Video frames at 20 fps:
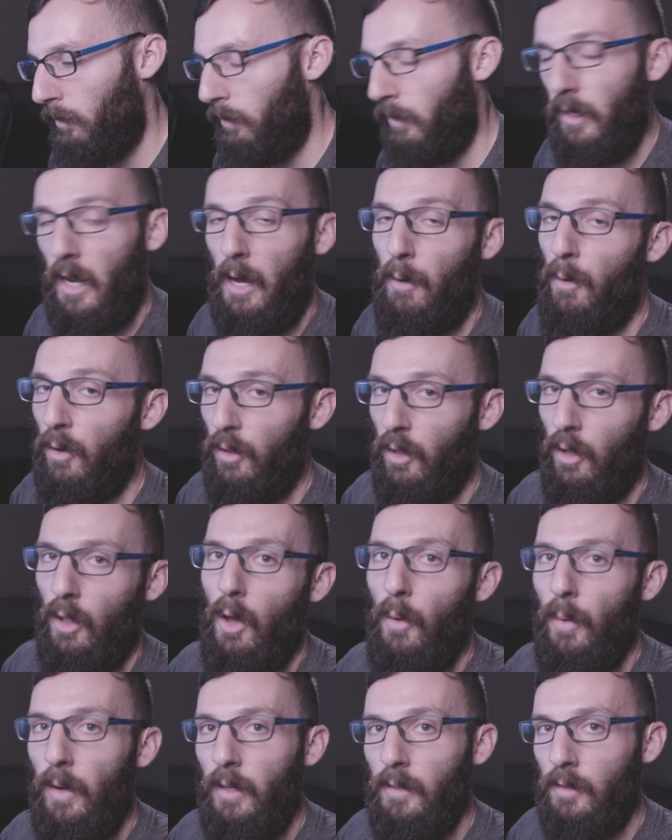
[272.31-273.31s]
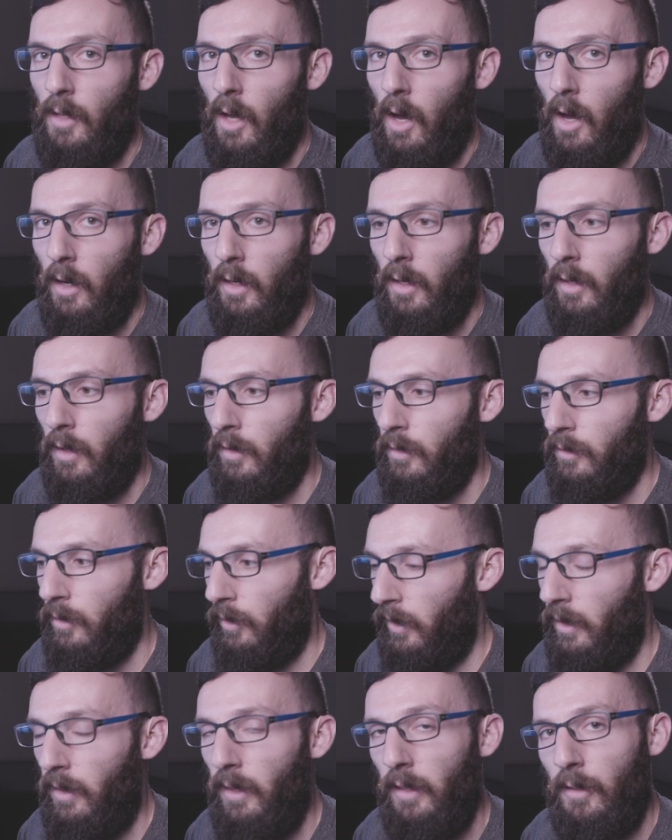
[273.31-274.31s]
but now all the low end's gone,
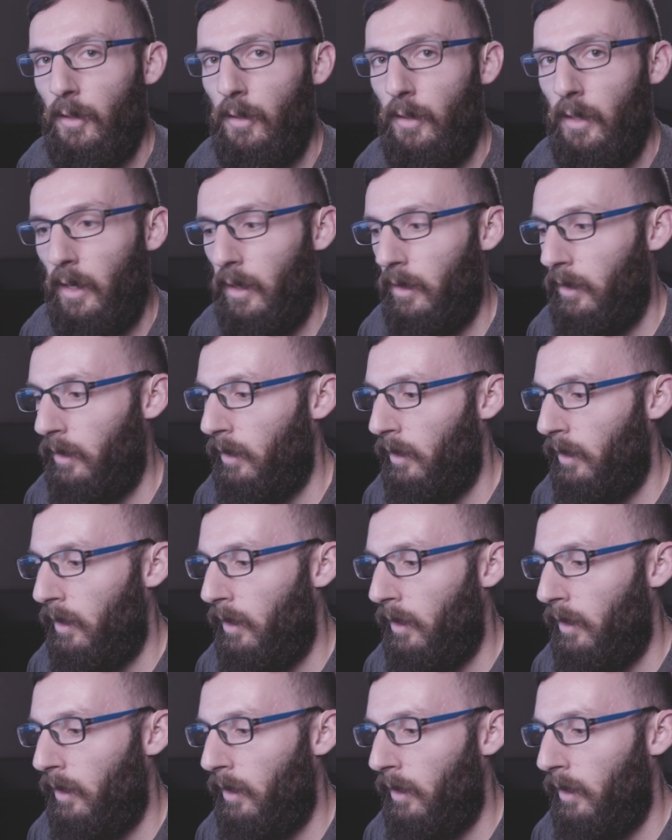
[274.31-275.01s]
so they think they're done.